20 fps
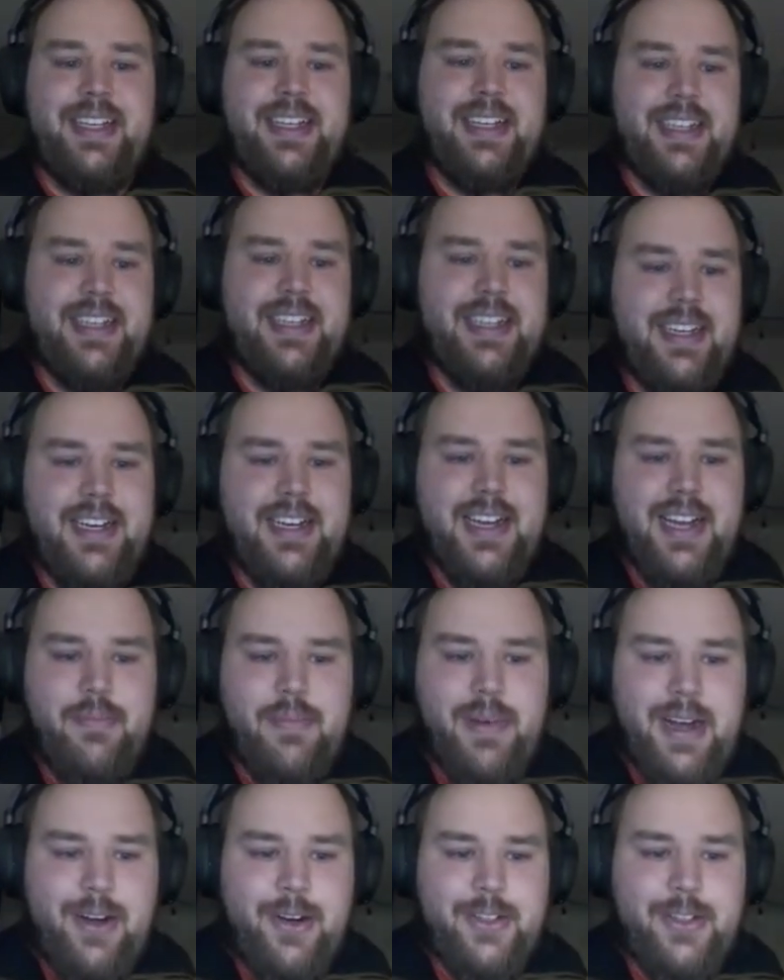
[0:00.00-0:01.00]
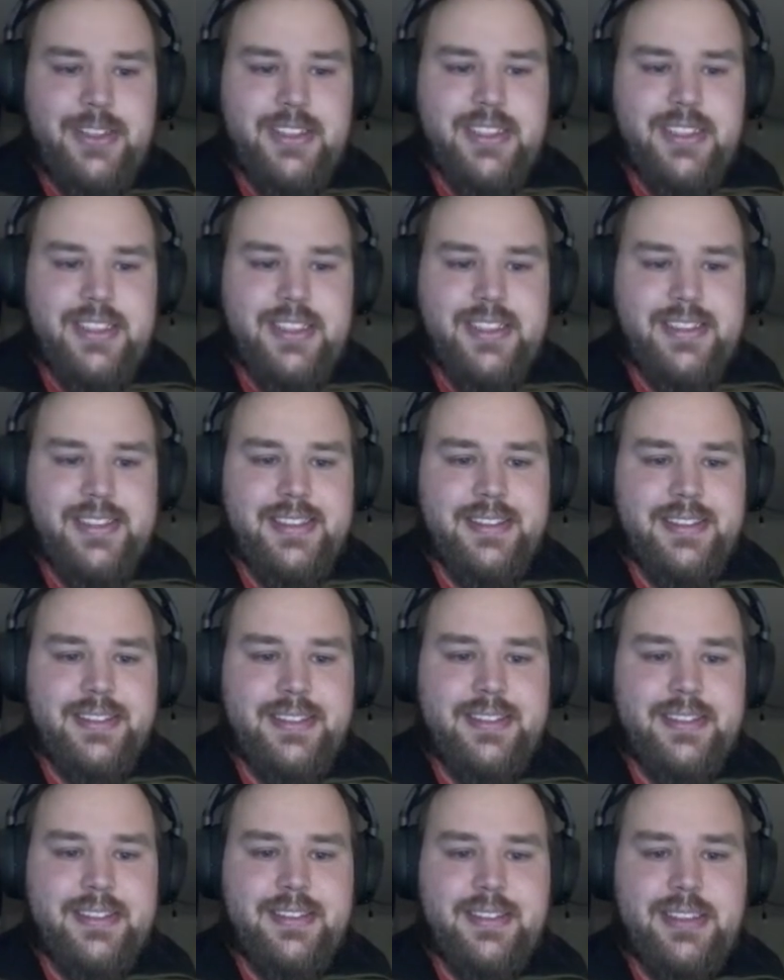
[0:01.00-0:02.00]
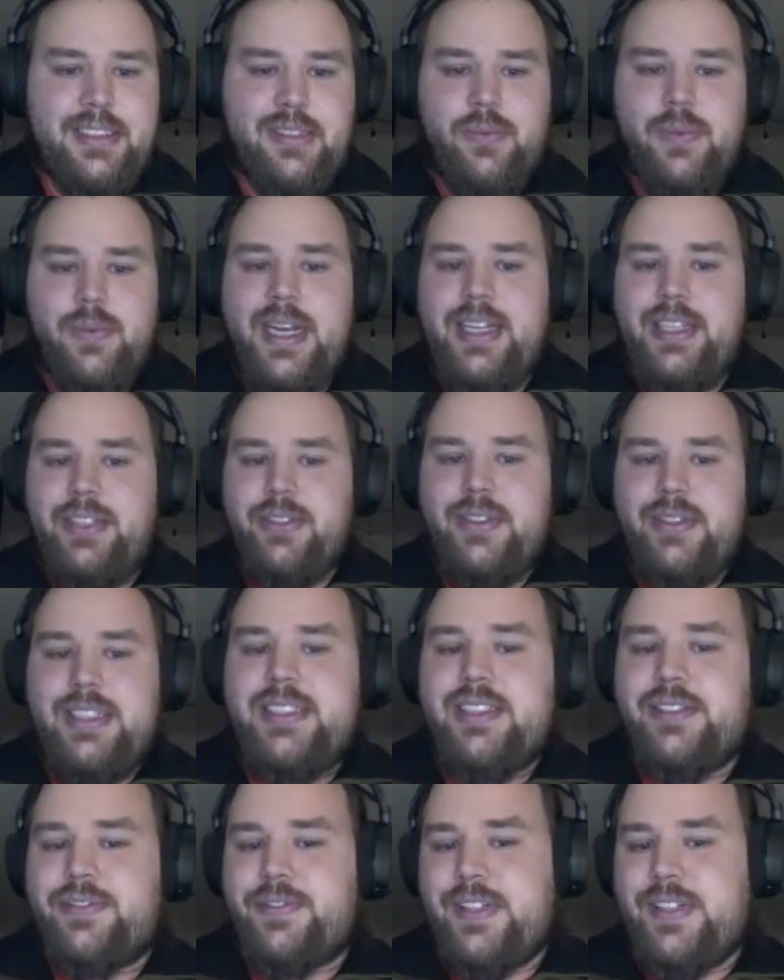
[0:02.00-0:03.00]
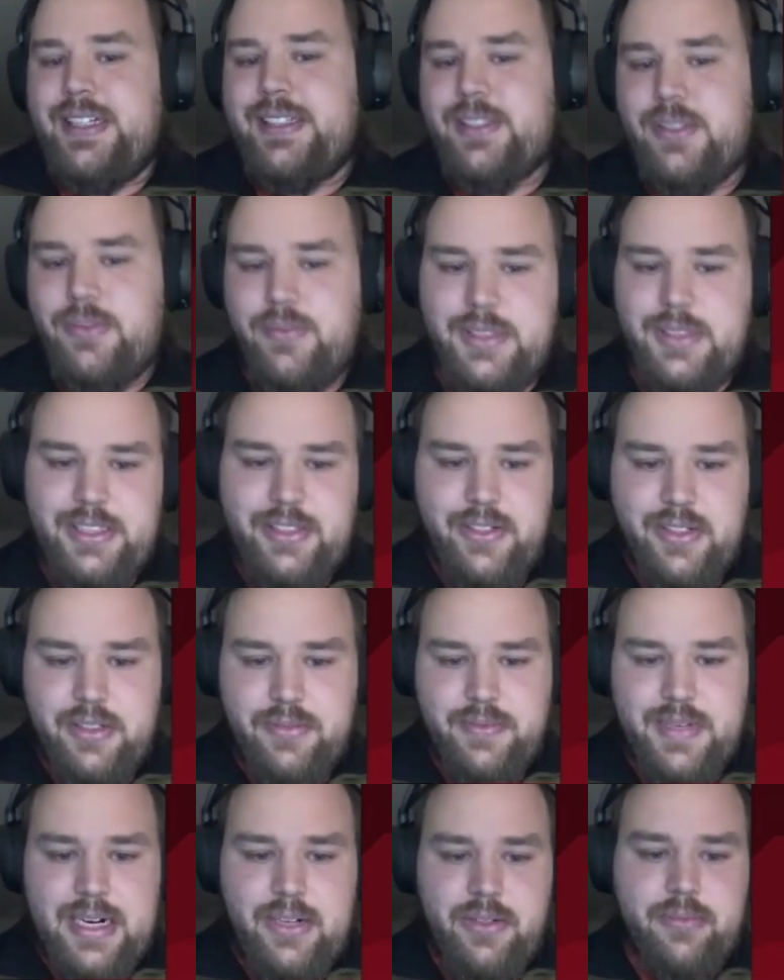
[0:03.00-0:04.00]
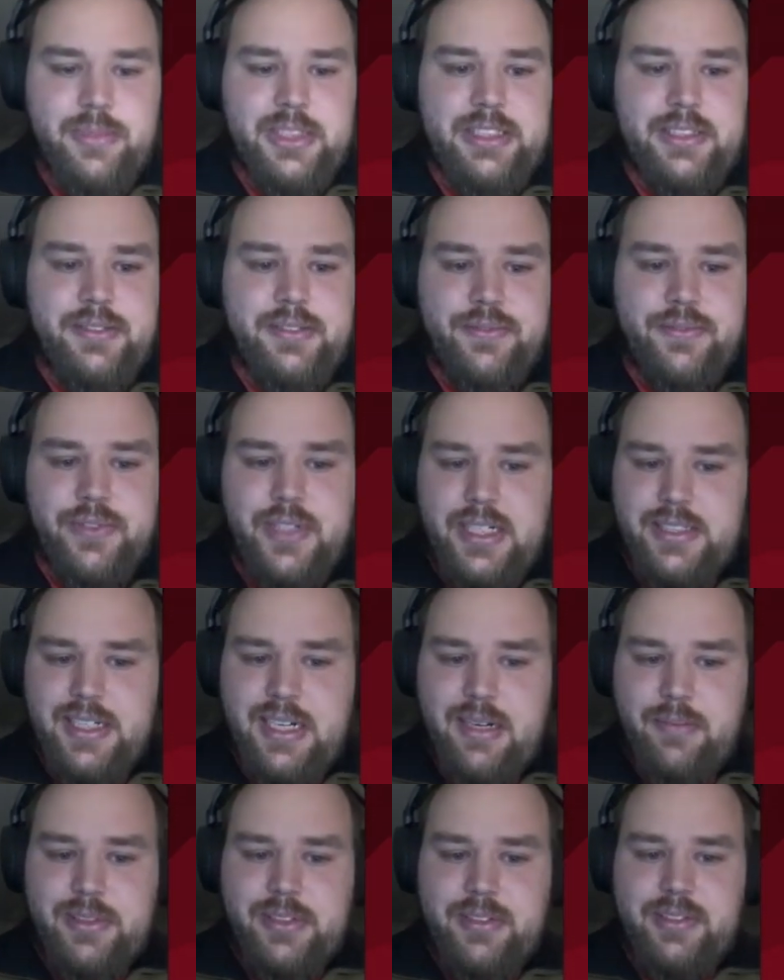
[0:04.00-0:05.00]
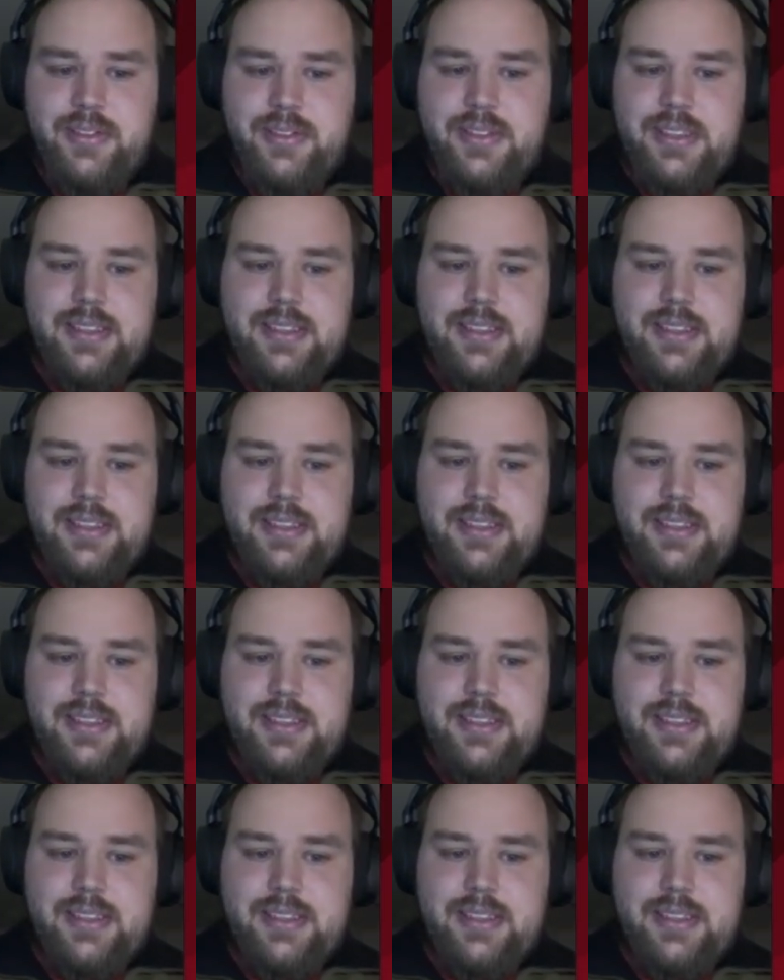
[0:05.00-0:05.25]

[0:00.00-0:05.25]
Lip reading: about the way you interface with your environment. For example,